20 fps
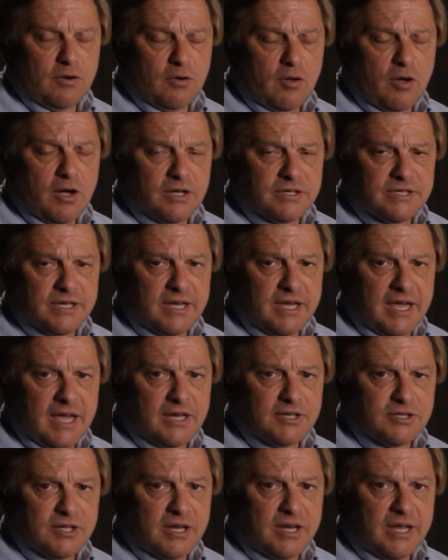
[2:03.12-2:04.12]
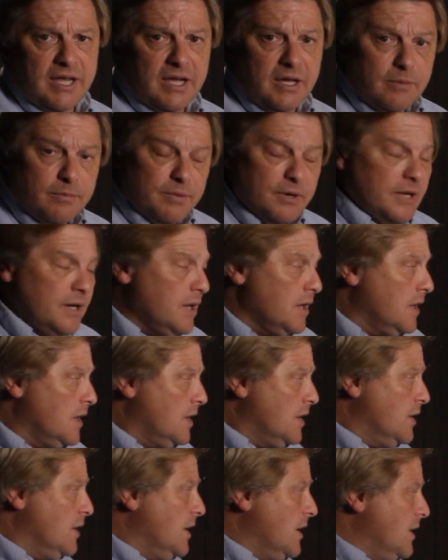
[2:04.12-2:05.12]
and loss and cash on hand. But
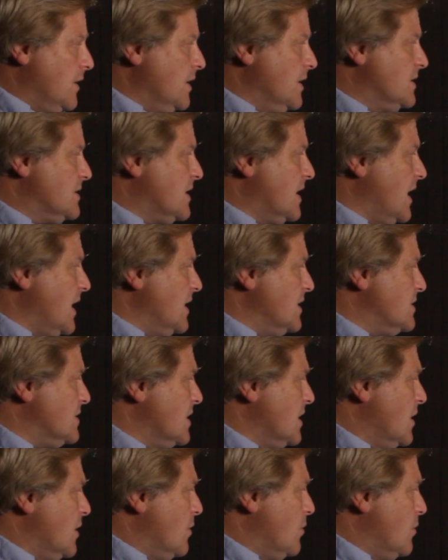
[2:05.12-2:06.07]
in this case,